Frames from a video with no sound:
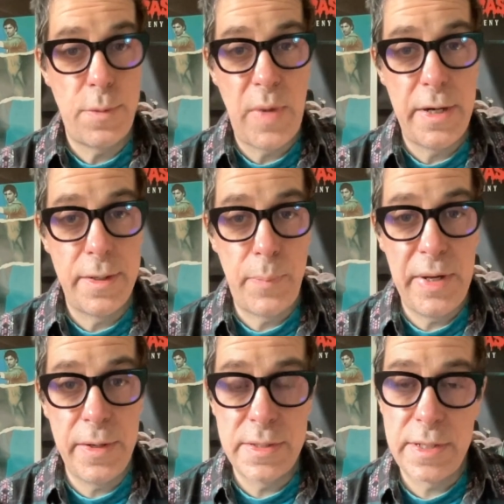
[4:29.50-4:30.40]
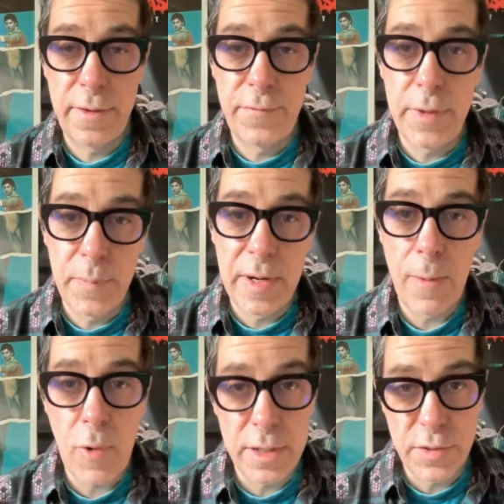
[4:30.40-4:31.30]
made an appearance in a film that I
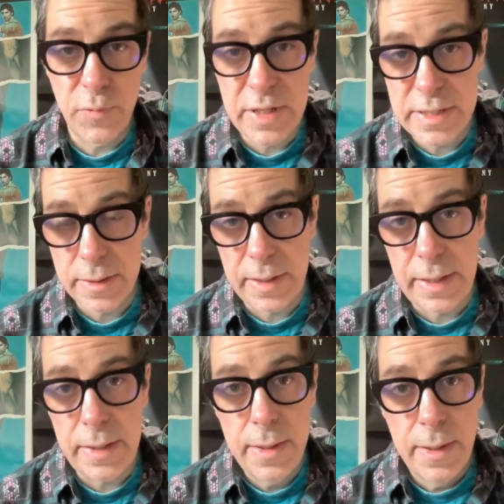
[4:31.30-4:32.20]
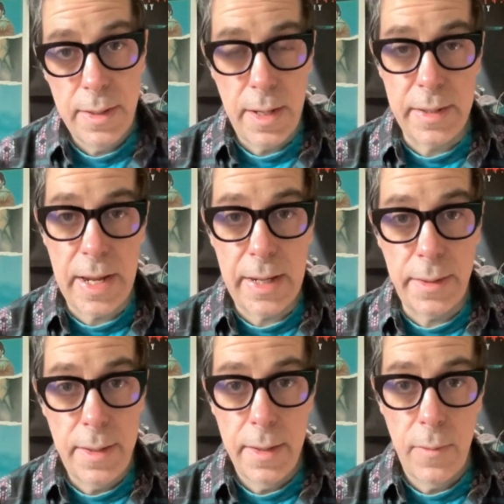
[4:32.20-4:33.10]
watched recently,
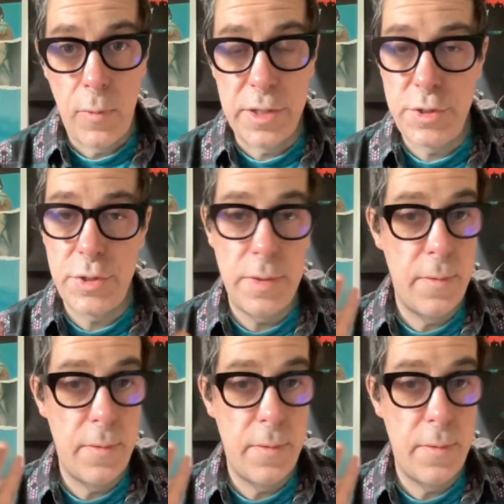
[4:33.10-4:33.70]
again, which